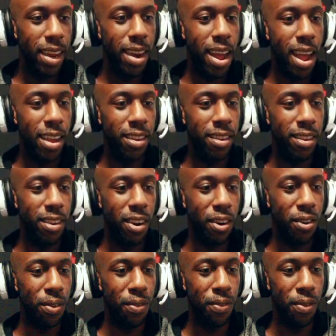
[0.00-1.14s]
Nice
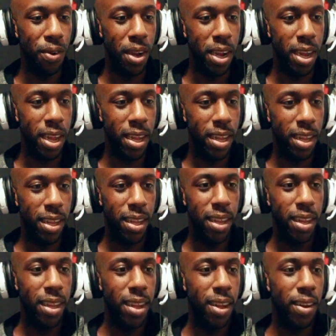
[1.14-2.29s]
circle for you.
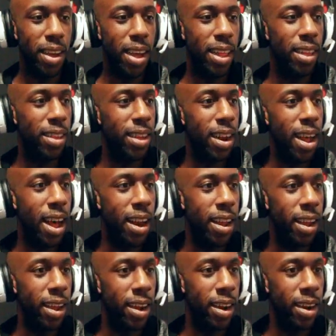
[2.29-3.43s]
Okay, let's get out of
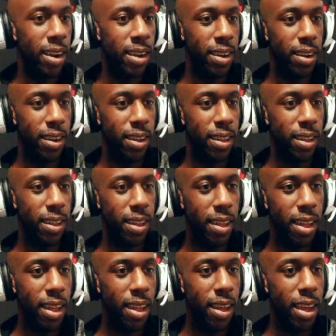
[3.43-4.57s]
here.
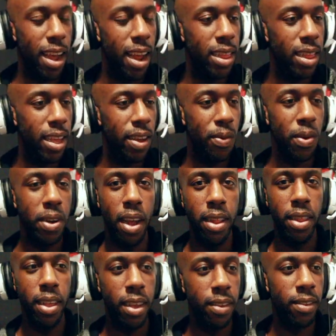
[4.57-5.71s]
Okay, I think we're
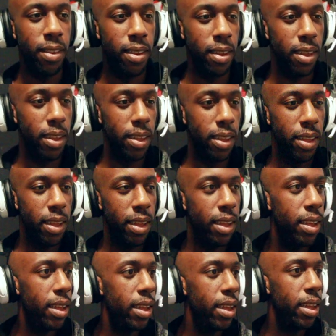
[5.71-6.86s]
done this.
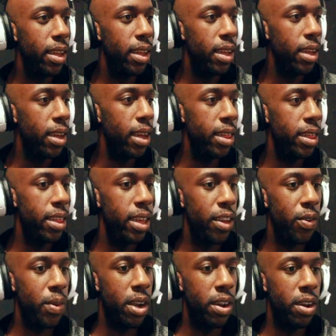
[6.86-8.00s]
I
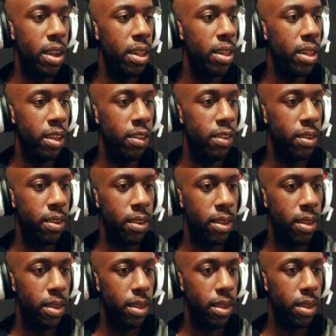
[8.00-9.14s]
think we are done this.
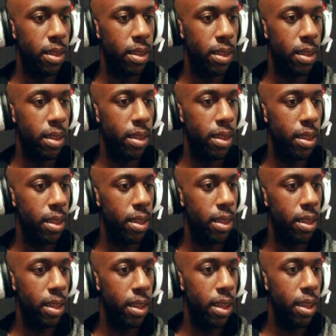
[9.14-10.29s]

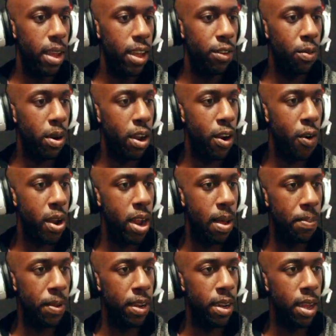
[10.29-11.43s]
Just want to hurry
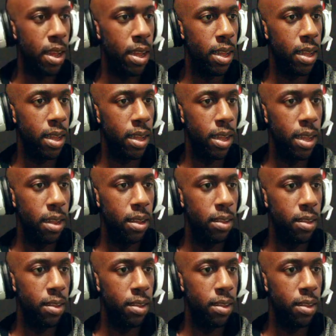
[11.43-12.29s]
up and uh,